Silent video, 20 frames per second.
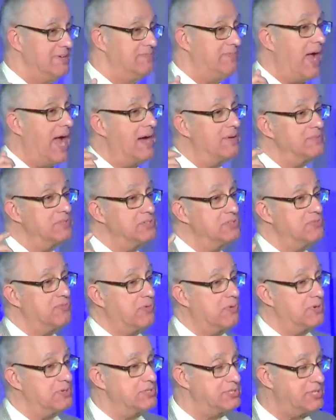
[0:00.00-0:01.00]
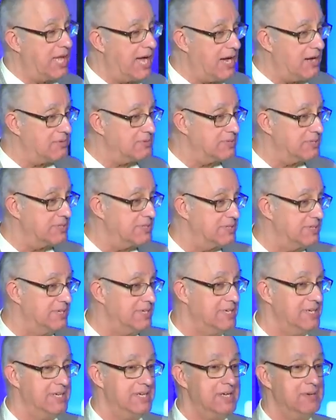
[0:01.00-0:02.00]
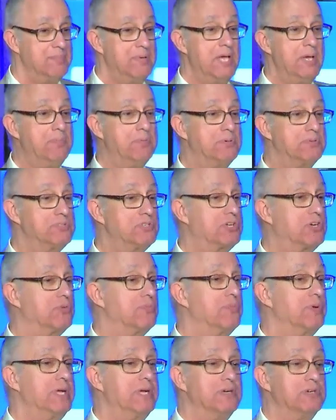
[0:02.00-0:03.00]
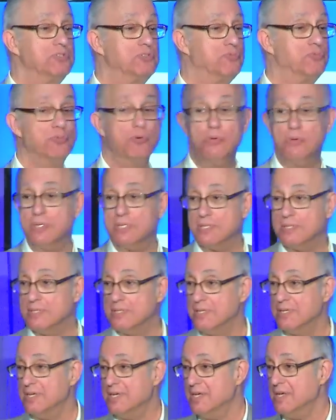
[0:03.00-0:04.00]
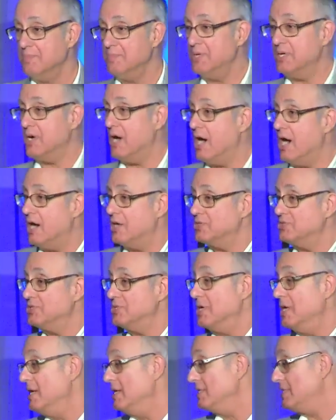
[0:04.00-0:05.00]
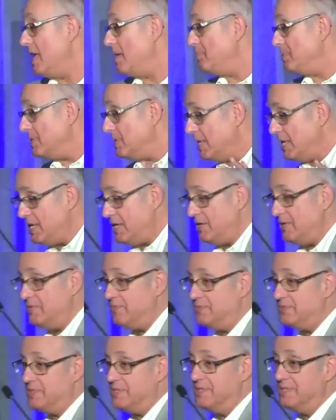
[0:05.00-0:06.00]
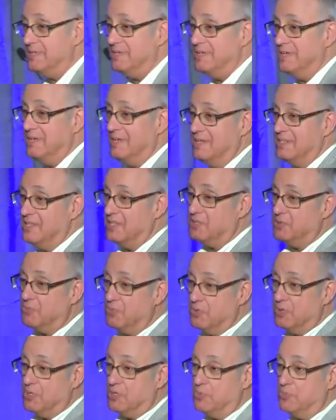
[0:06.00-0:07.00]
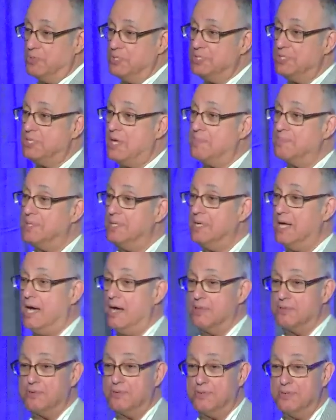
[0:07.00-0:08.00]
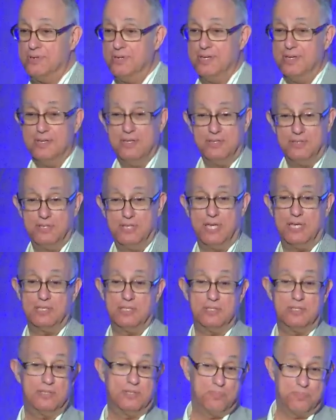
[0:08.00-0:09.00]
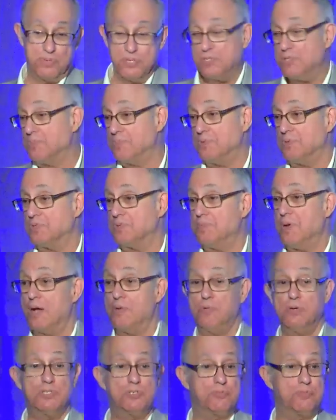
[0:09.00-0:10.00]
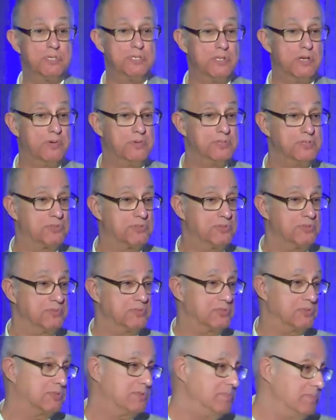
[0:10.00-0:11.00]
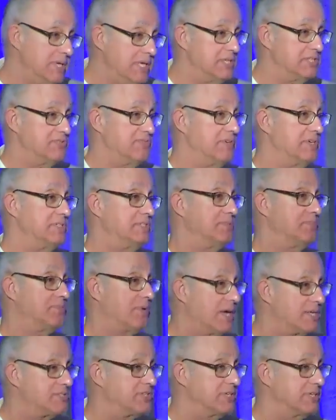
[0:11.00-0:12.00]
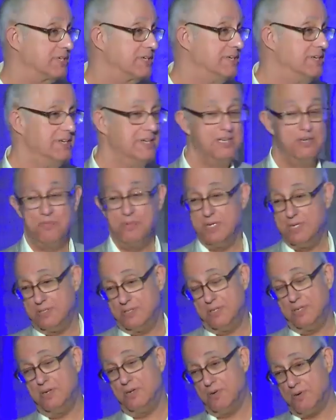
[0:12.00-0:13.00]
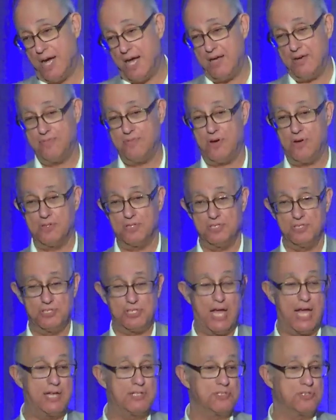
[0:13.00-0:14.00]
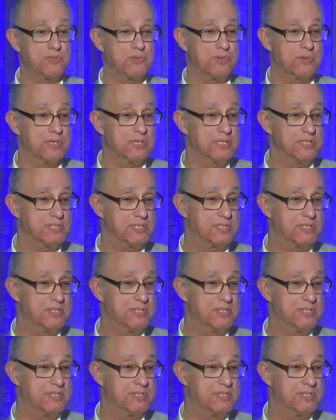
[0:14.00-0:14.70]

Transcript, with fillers: founders forced out, people's careers ruined because they believed that the world was something other than the principles by which we know is true. So to me, it's very depressing when, you know, I have all these sad stories,